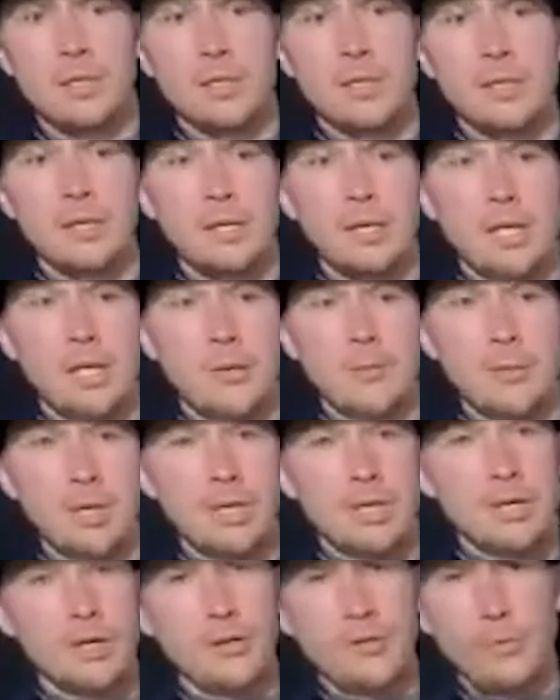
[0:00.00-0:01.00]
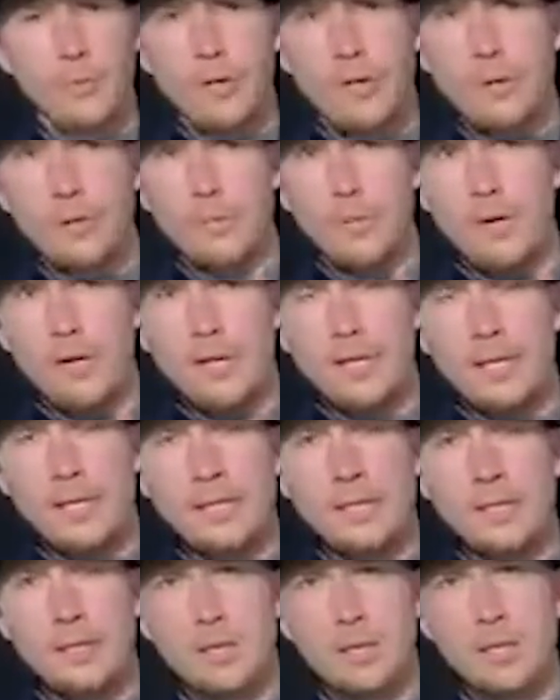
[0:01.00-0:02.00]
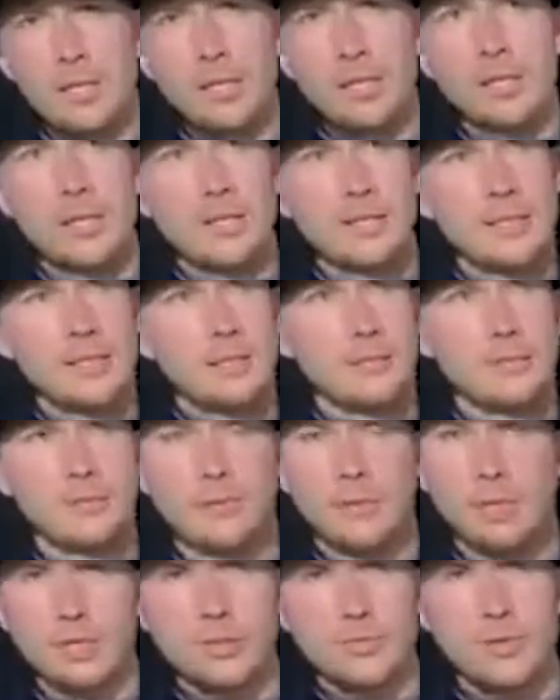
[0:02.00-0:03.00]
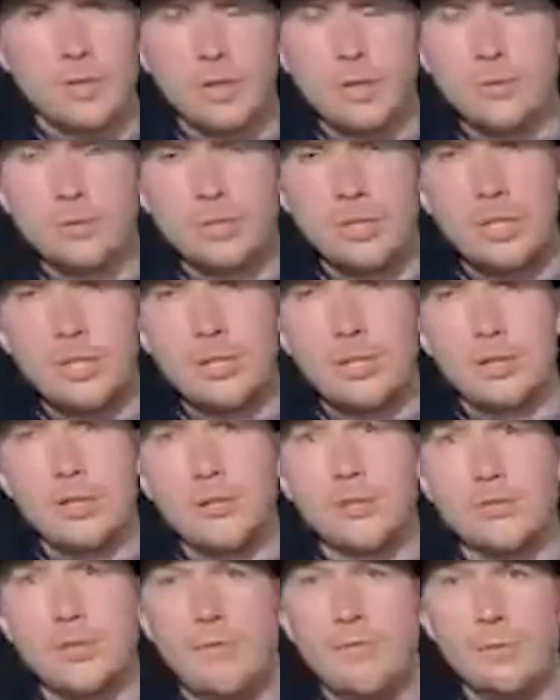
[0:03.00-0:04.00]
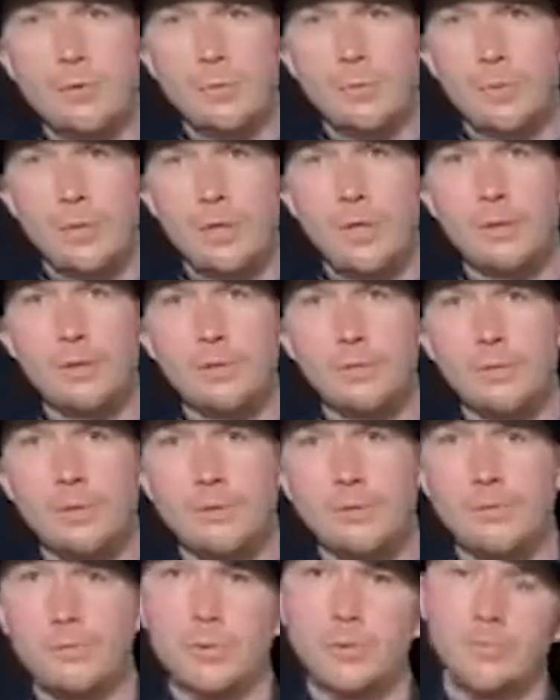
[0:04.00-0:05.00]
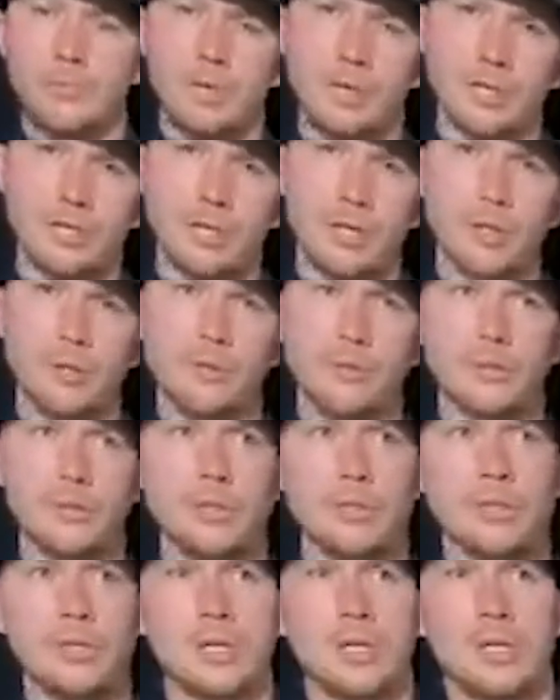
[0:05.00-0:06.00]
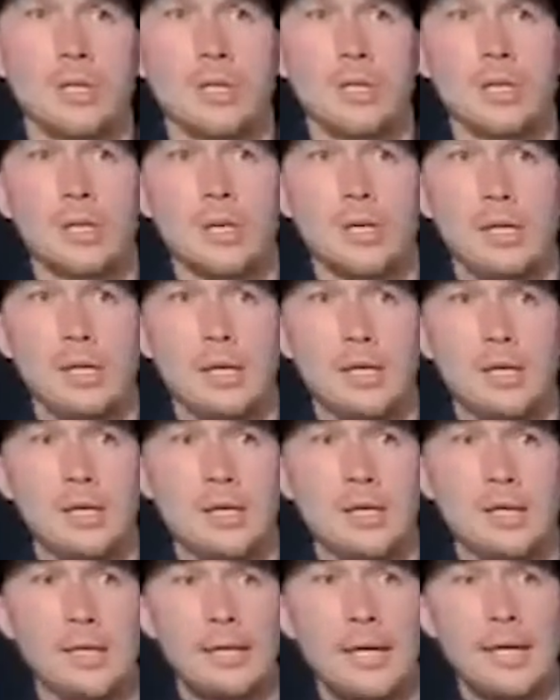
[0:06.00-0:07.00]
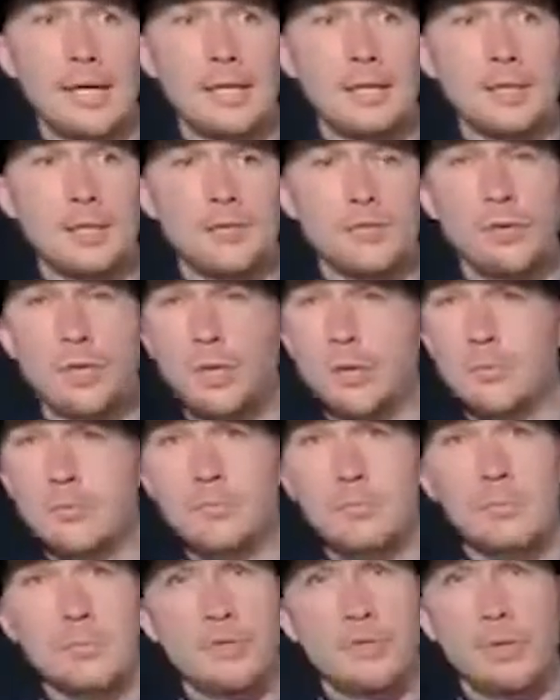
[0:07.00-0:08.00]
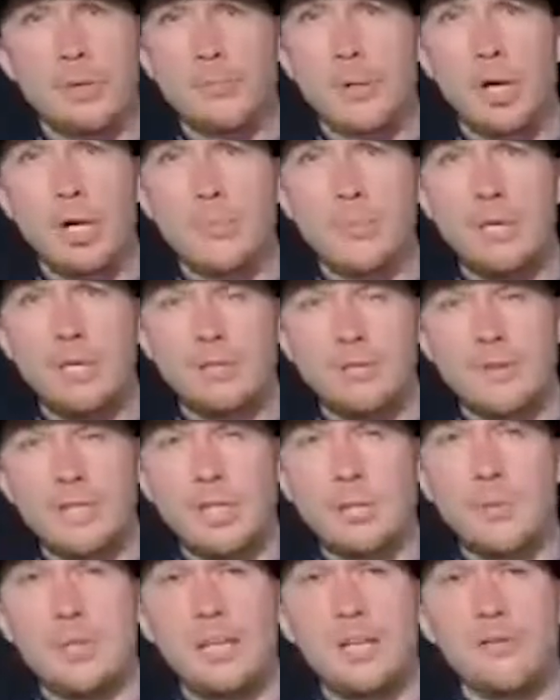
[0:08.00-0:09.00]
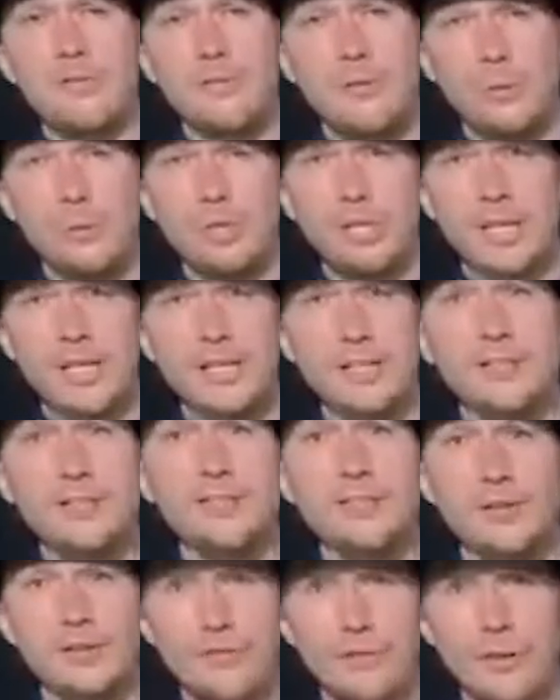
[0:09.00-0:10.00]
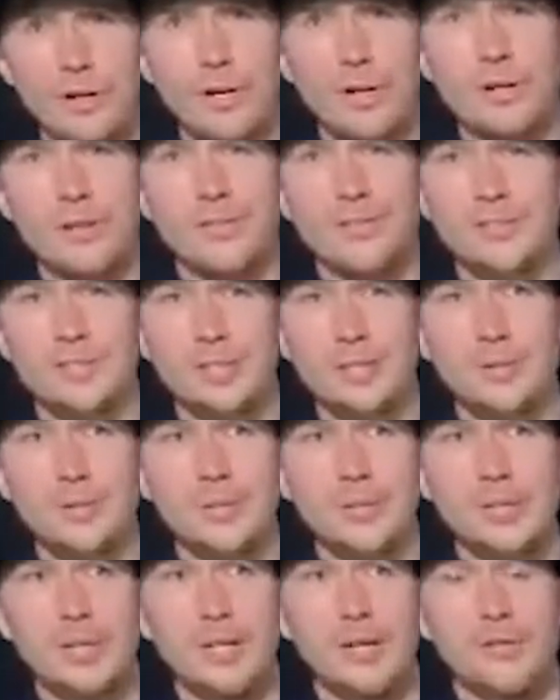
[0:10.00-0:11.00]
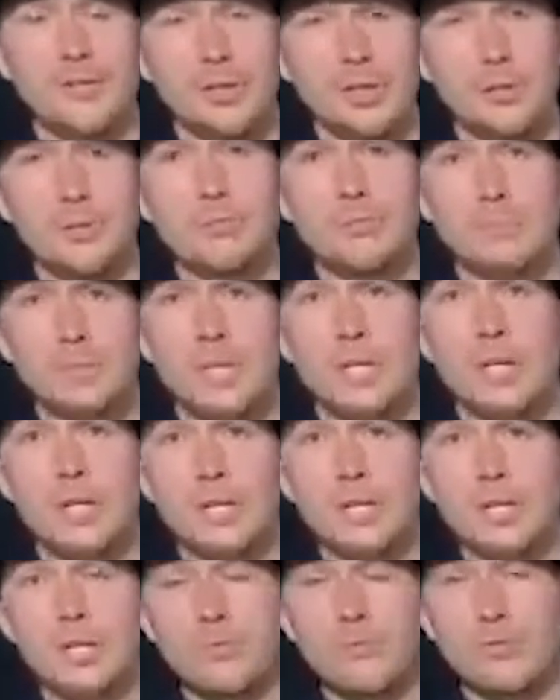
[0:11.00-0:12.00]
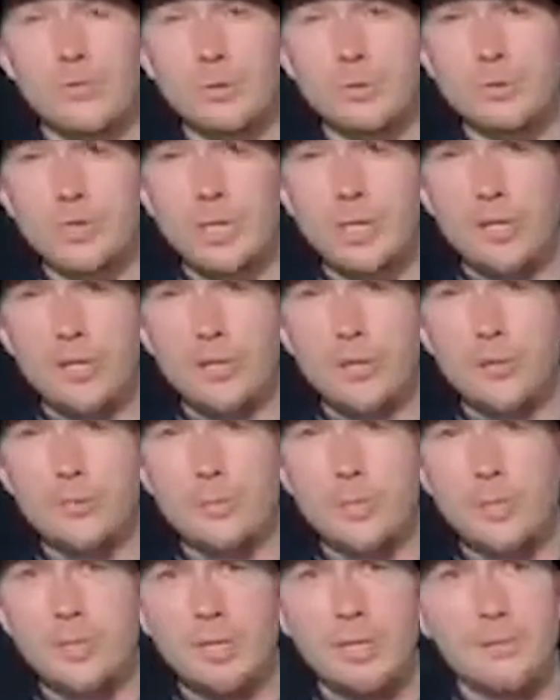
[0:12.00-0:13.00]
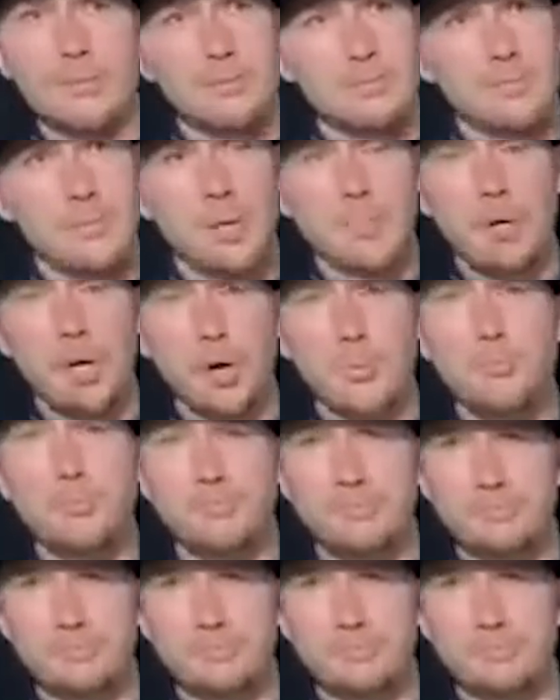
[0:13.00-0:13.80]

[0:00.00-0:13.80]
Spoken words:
I kind of went away, I did lots of coaching, I kind of travelled the world with my coach, and I've come home now. So I've actually been here 4 days so far, so I've come full circle, but I'm home.